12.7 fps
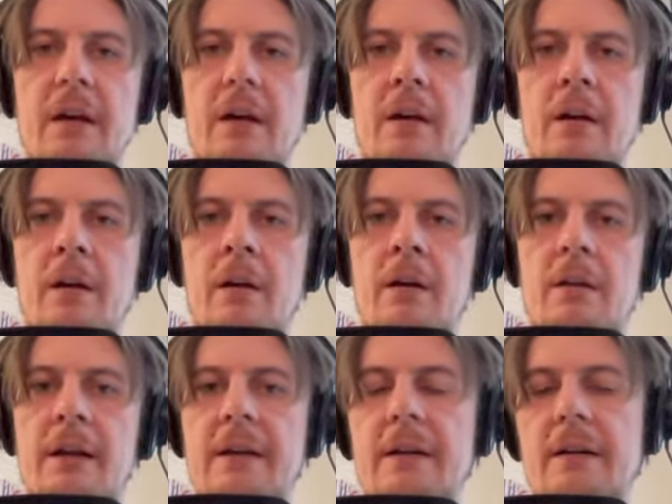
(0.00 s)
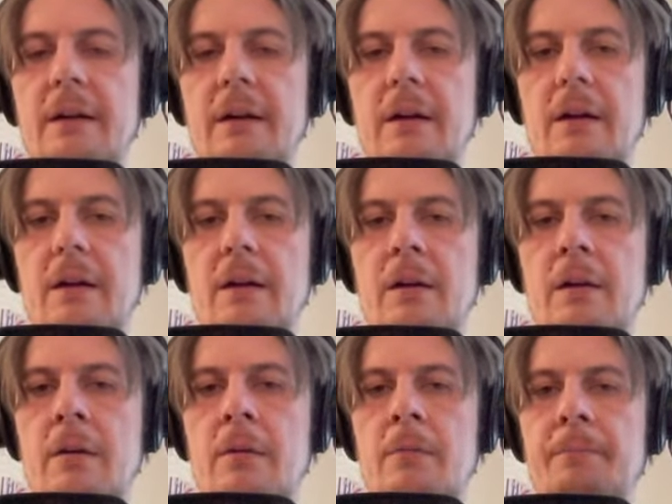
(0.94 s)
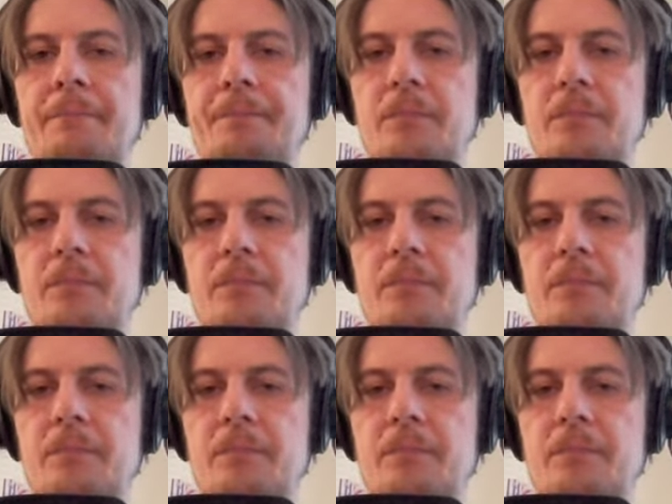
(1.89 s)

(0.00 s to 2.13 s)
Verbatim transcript: uh, like um,